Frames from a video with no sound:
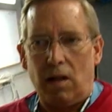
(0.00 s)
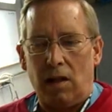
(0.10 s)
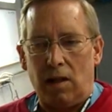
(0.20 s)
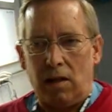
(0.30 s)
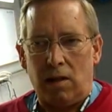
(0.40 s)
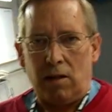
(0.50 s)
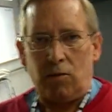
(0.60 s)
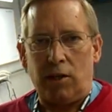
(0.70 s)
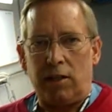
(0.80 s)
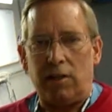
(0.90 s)

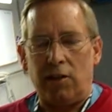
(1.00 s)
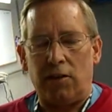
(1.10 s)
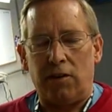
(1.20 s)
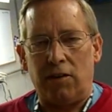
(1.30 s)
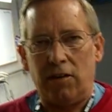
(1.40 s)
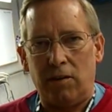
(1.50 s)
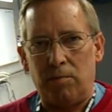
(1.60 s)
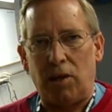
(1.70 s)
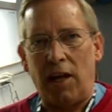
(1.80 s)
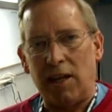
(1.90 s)
We had another
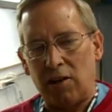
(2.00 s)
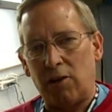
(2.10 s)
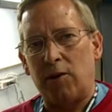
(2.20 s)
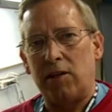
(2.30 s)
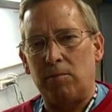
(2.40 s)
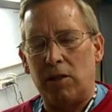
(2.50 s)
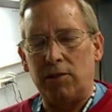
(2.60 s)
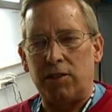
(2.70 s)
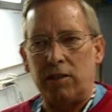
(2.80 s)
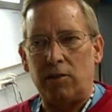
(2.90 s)
plan already in
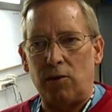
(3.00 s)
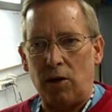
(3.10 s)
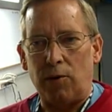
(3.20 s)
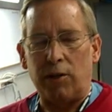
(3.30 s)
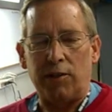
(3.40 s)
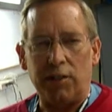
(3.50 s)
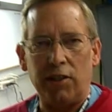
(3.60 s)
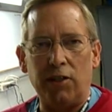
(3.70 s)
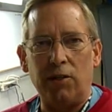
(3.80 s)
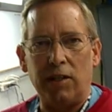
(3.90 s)
motion, or what we were going to
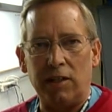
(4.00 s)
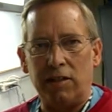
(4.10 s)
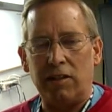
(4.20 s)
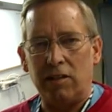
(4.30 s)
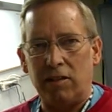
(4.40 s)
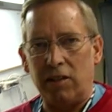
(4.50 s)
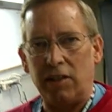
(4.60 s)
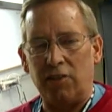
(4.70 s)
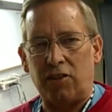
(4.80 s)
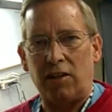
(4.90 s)
do, and
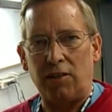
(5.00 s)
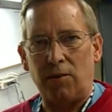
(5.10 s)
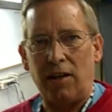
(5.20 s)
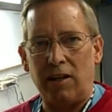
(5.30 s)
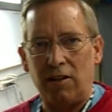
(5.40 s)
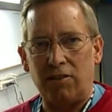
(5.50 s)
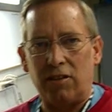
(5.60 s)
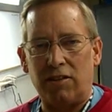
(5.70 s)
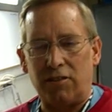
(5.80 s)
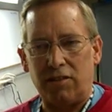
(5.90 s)
Dennis got on the radio and says,